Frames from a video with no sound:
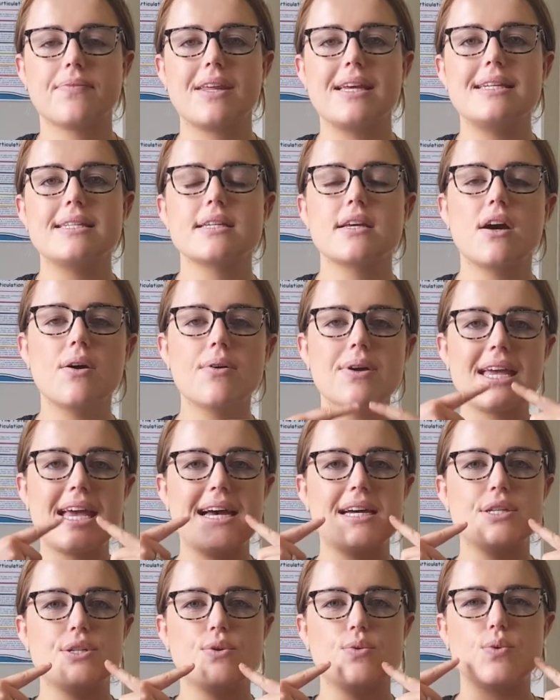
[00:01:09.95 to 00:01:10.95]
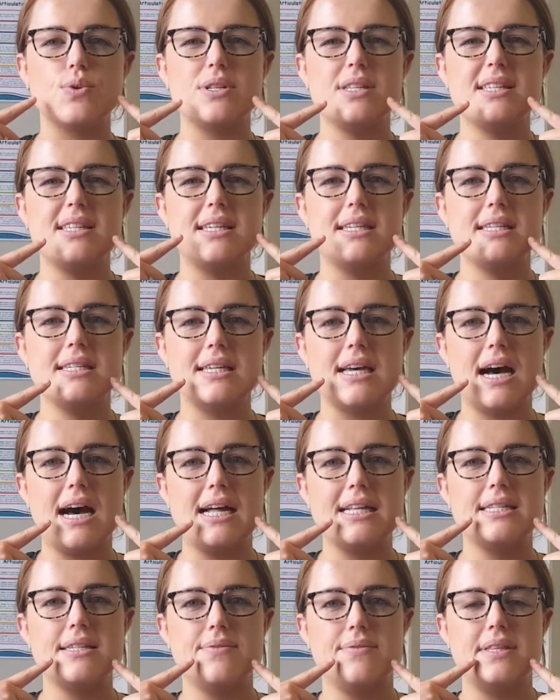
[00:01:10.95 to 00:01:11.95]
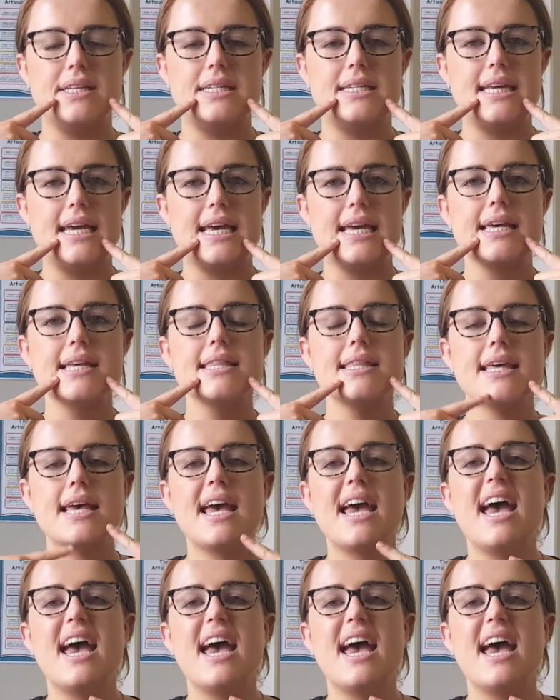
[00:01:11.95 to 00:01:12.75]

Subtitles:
is going out towards the sides of the teeth